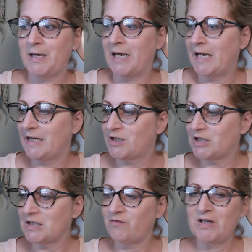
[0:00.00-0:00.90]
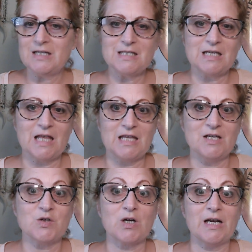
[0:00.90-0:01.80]
and it just feels like
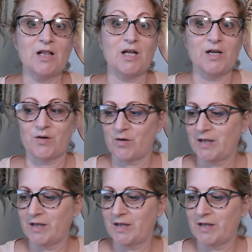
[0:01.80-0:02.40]
things are getting lighter.